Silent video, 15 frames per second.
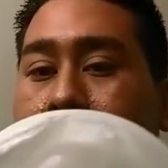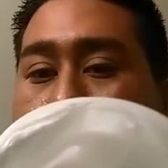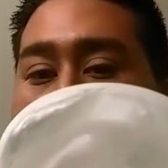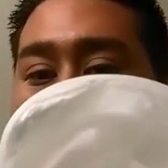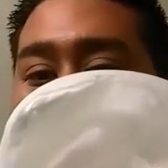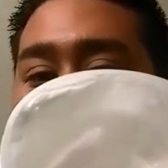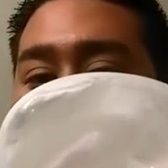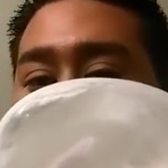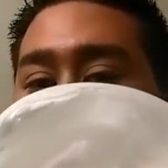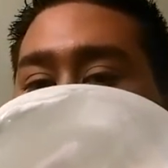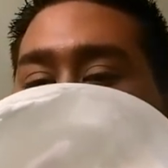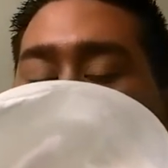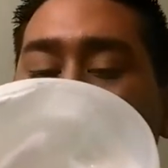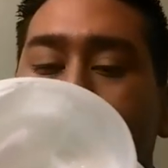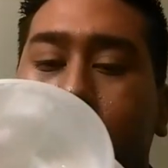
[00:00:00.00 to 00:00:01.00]
So
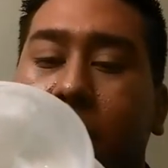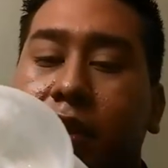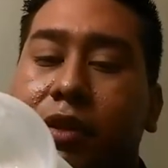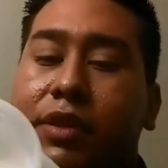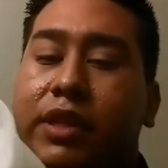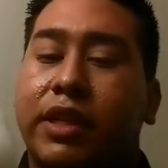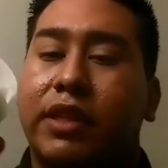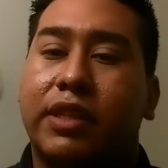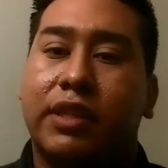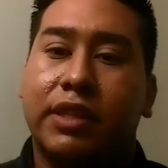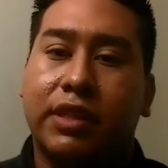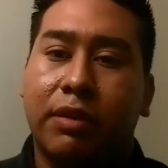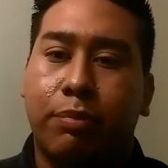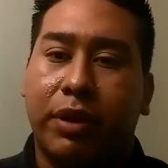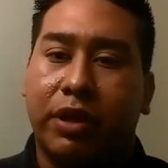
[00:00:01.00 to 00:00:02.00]
obviously I've been using it. This
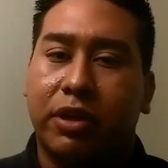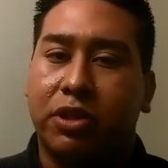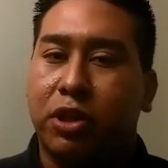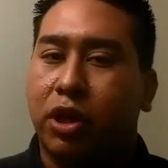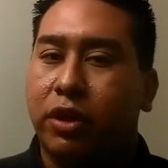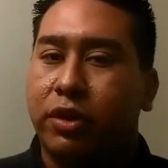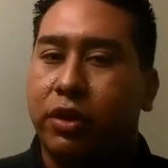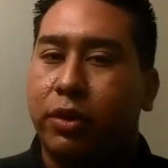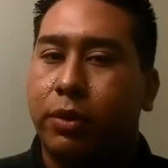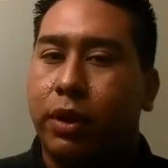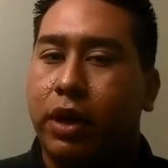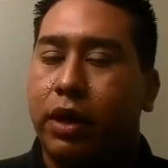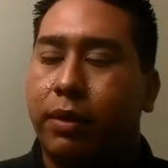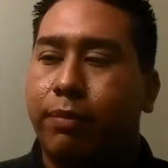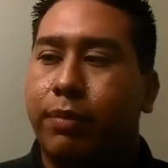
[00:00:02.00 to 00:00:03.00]
is the bigger jar though.
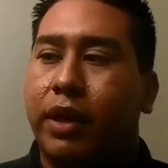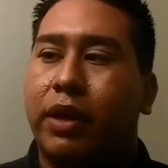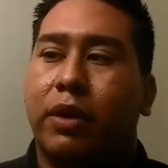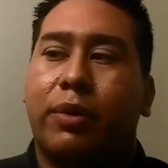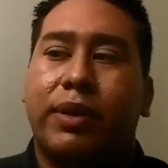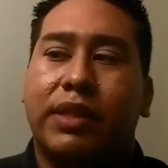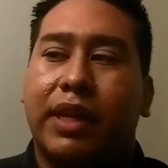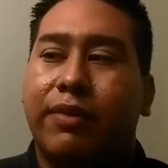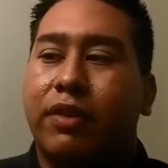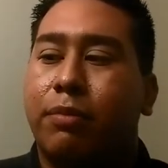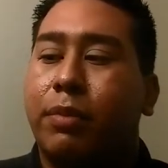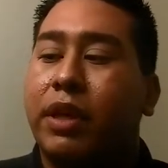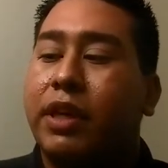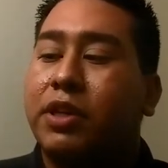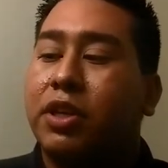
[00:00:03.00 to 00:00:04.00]
I always have the
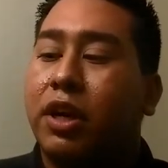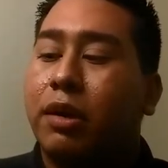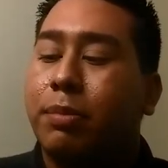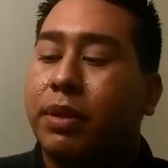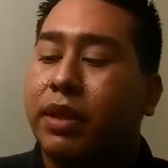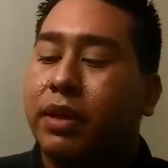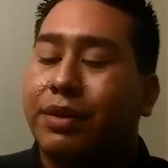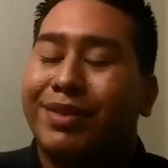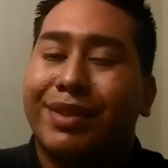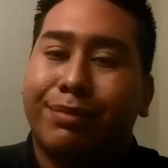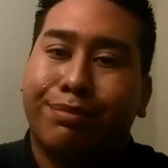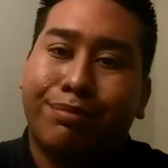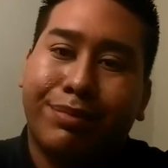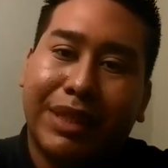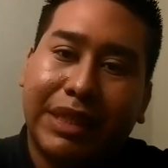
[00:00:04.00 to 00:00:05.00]
mini jar, but then I was like,
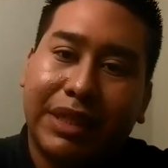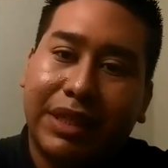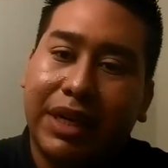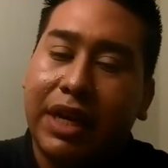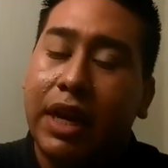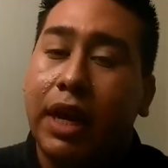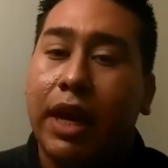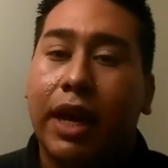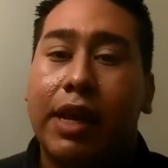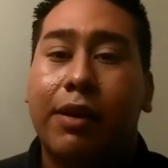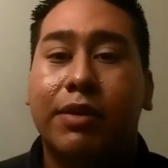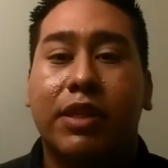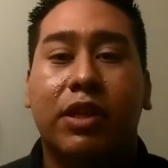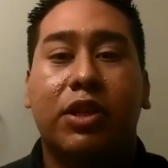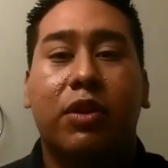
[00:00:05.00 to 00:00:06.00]
meh. And I
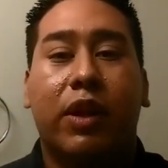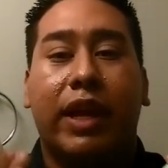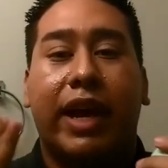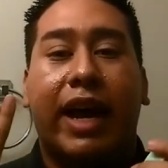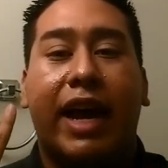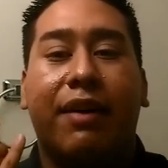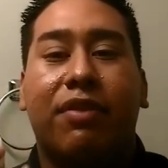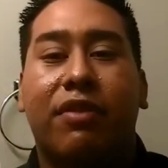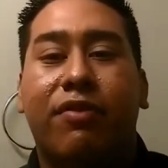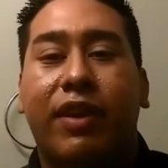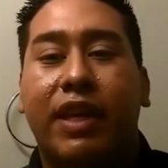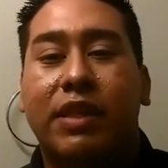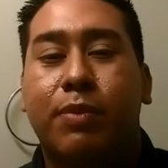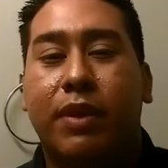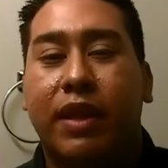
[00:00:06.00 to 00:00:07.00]
was gonna do like half the
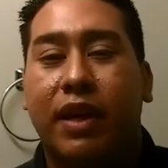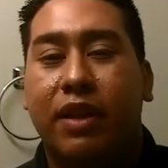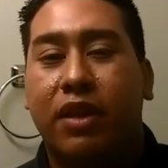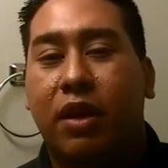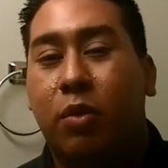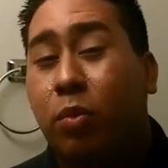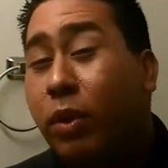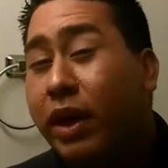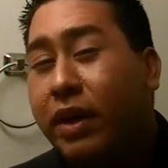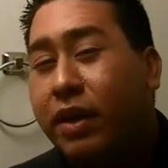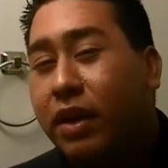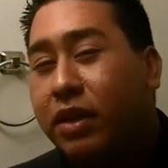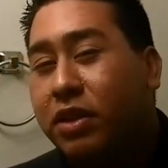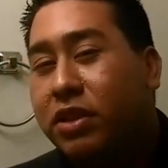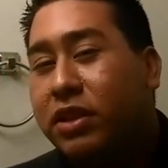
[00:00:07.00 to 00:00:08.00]
face, but then I thought, why
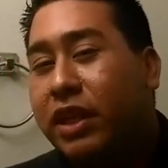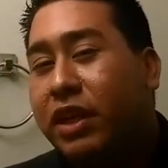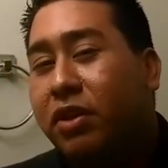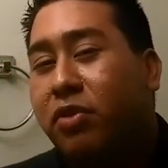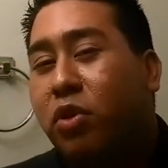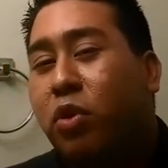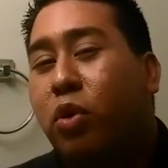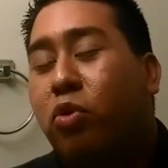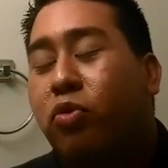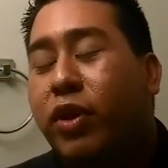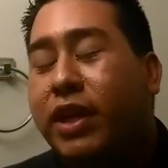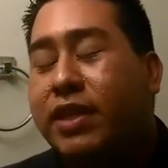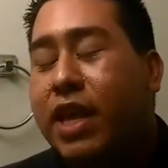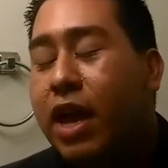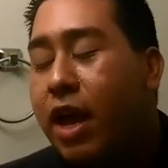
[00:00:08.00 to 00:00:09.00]
not just take off the whole
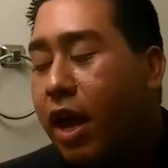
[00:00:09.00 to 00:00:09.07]
face?